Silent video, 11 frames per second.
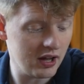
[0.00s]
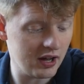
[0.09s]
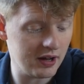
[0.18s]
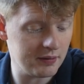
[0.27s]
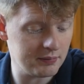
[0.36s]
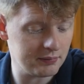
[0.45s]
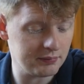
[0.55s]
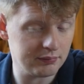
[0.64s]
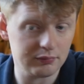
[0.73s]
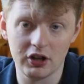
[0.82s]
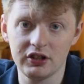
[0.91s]
And
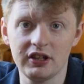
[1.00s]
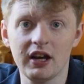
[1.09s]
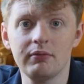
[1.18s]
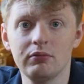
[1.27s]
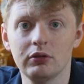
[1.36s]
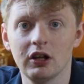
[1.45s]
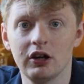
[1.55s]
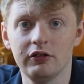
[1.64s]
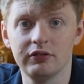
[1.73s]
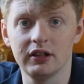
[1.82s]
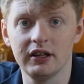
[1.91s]
yeah, we'll
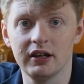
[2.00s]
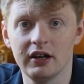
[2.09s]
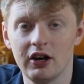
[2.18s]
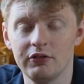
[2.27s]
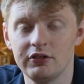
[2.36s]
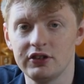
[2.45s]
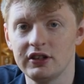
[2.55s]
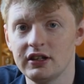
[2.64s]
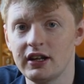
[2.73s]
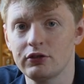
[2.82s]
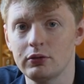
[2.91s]
hopefully hope to see you
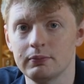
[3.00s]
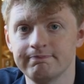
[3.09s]
in the next one.